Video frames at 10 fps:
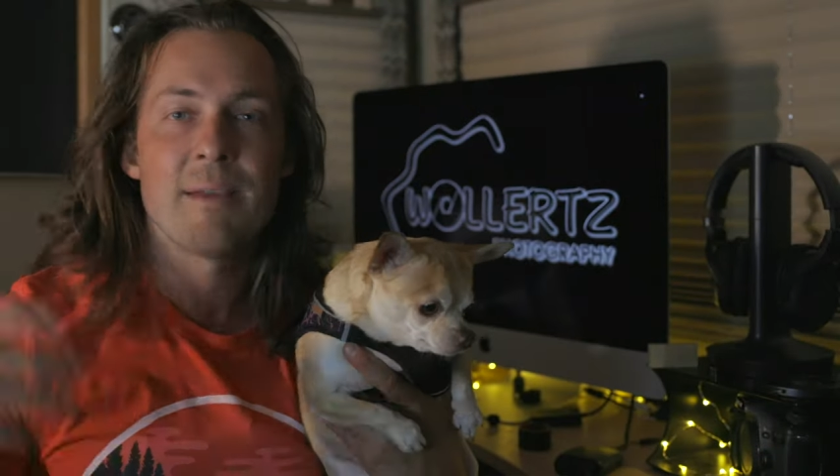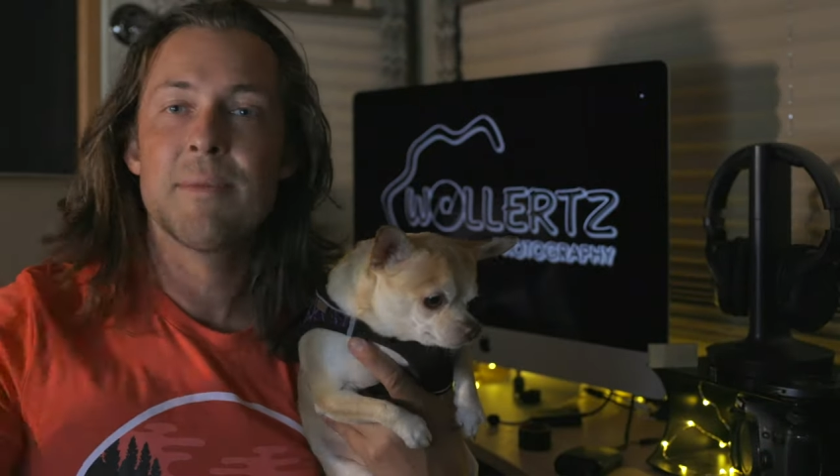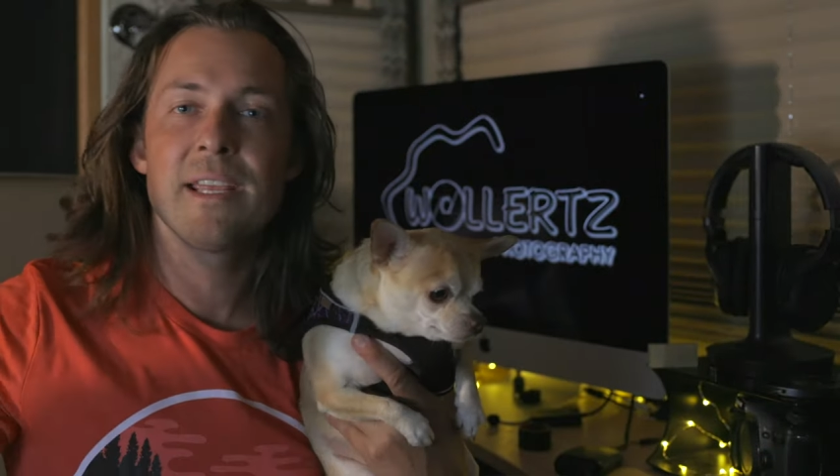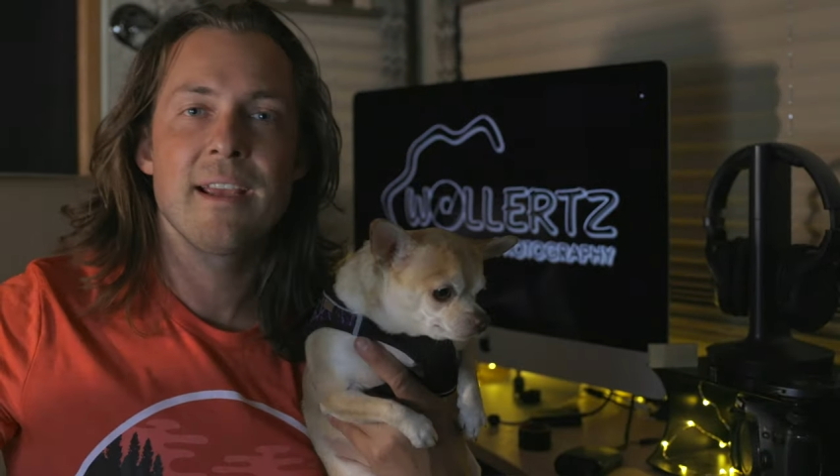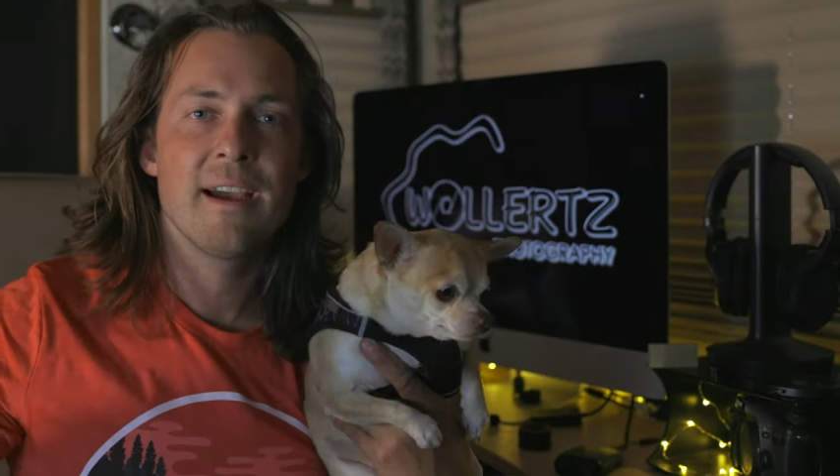
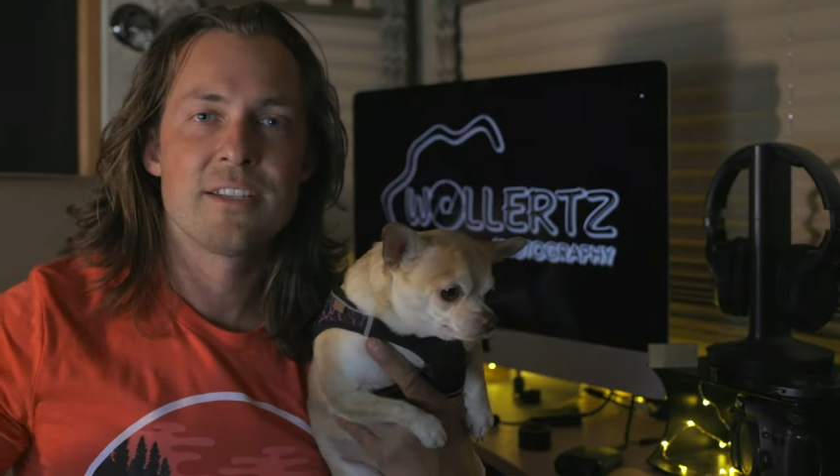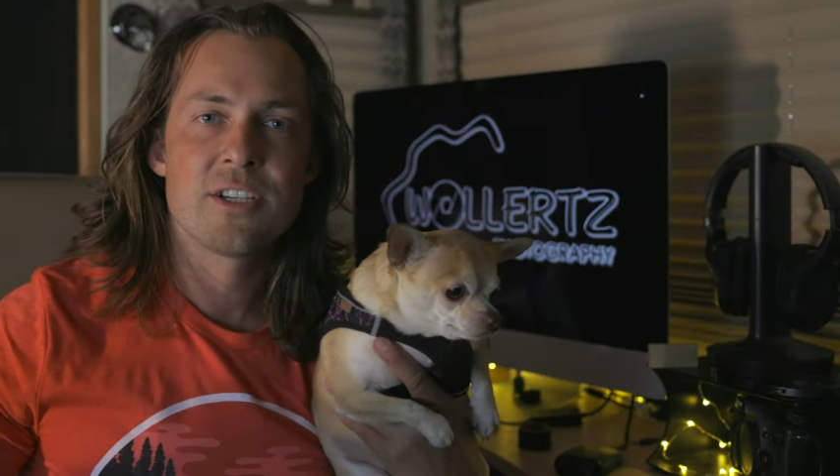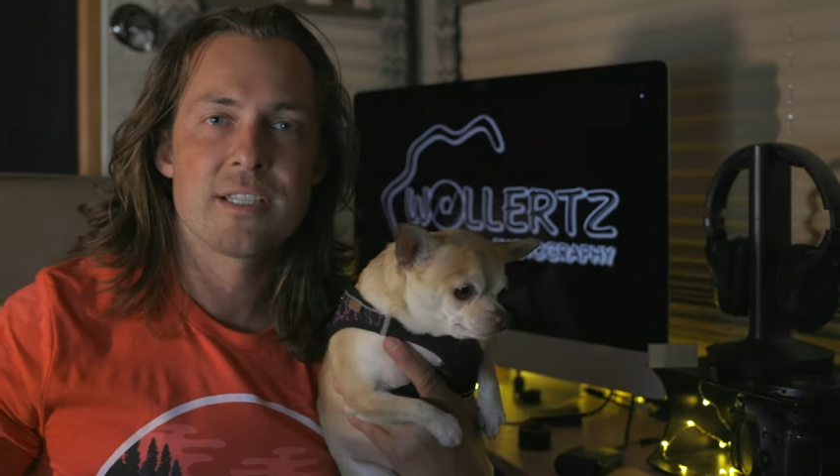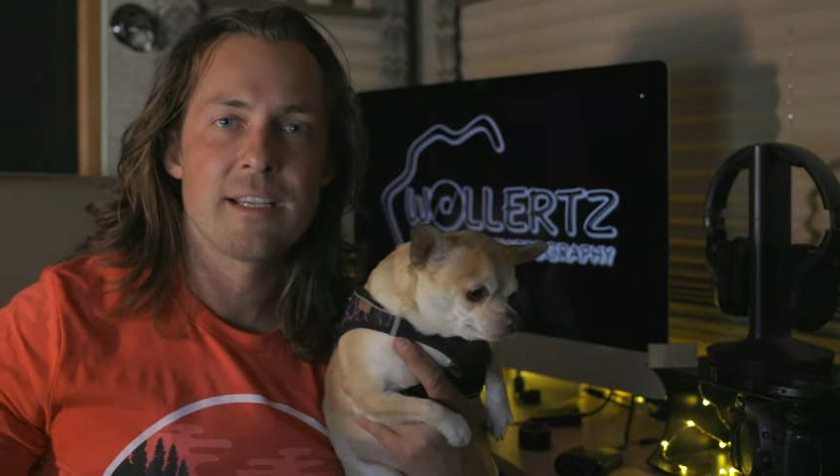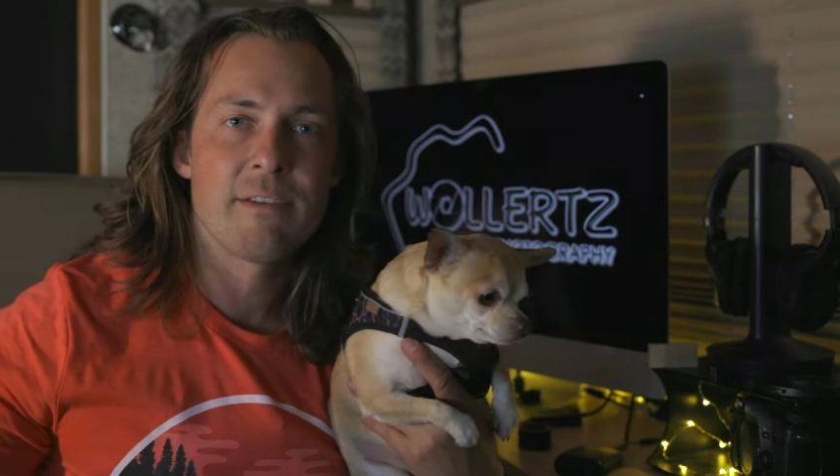me
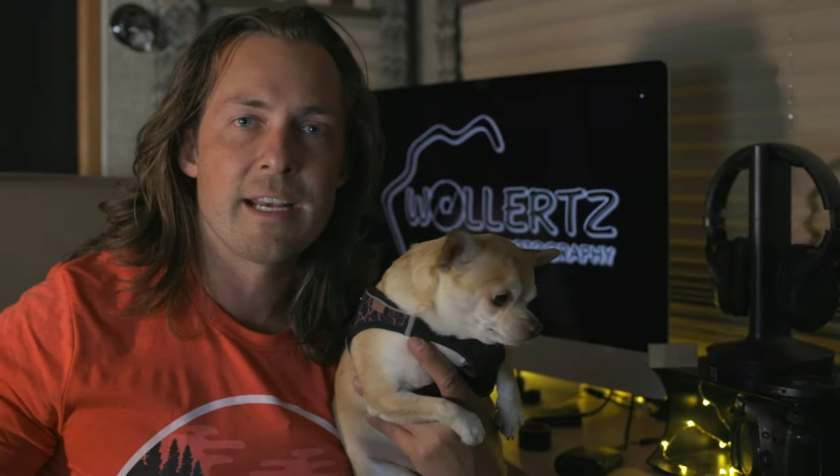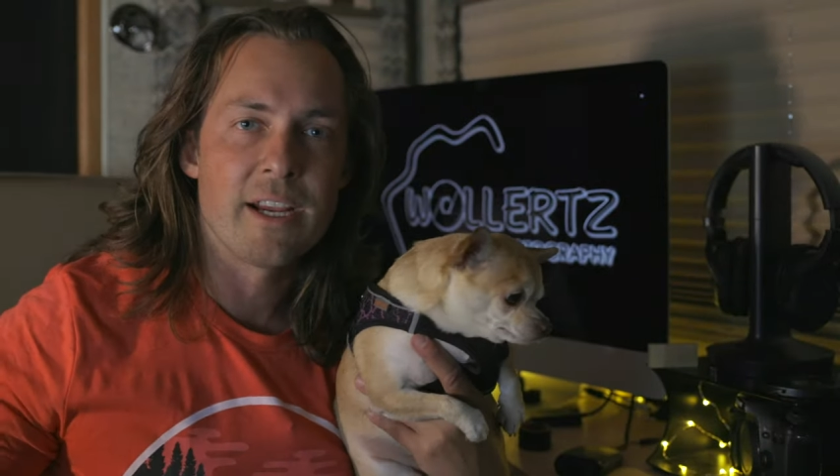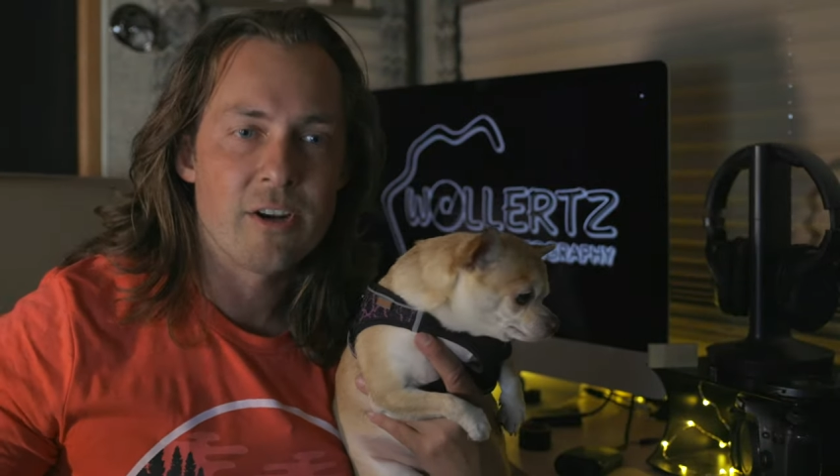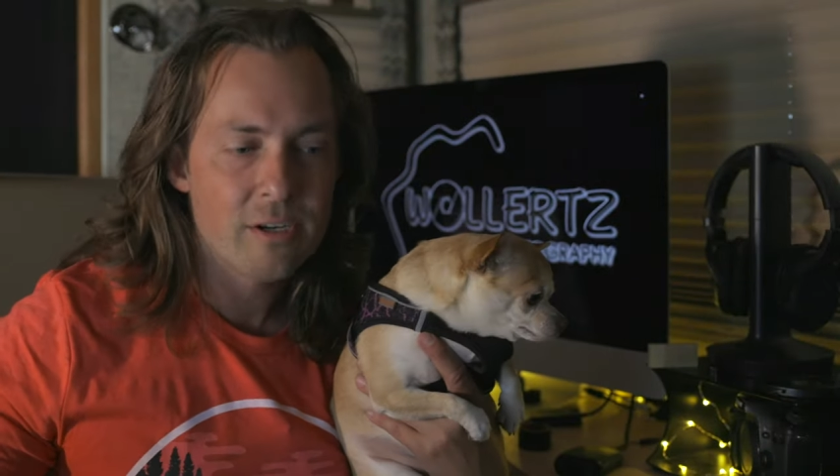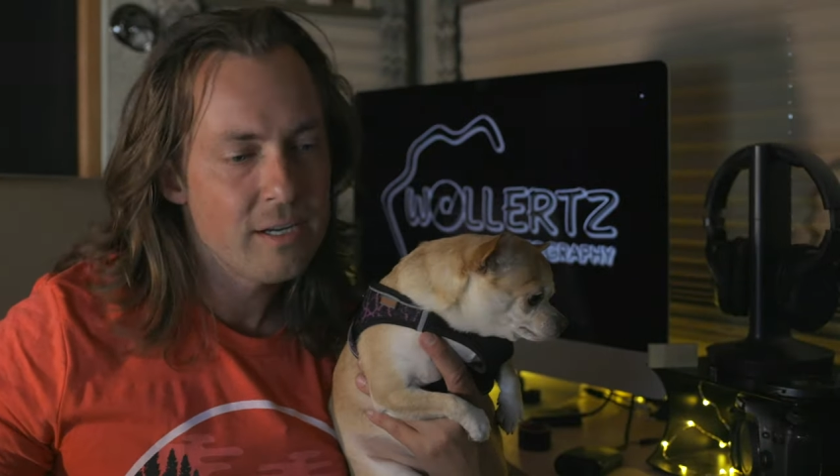just leave it
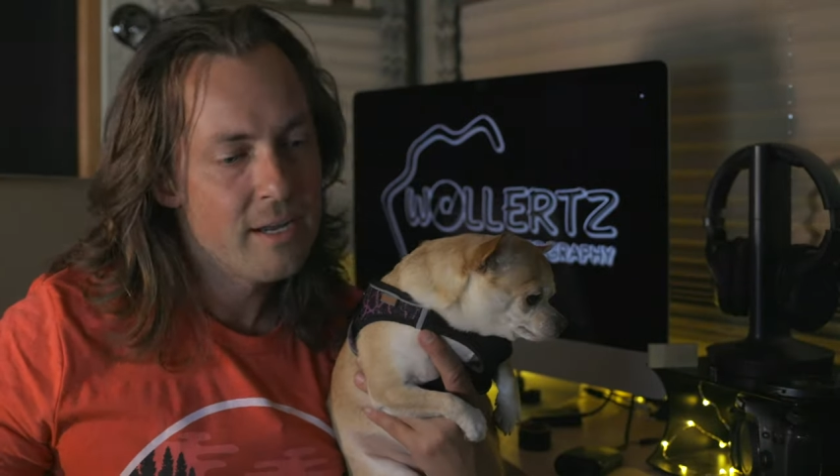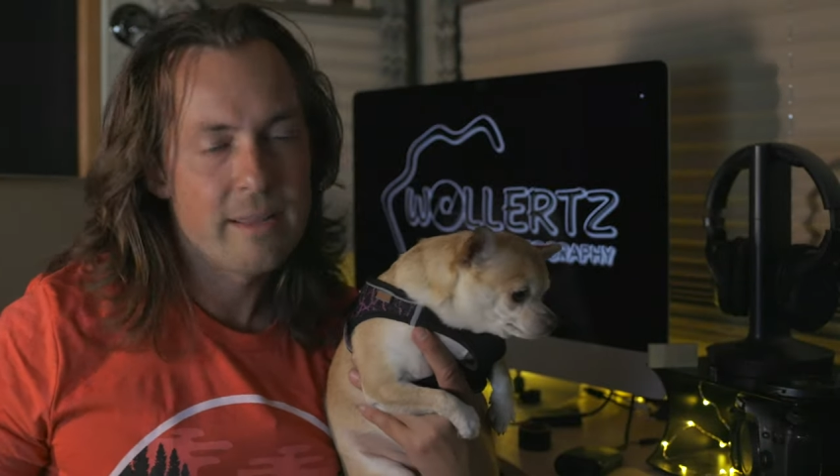here.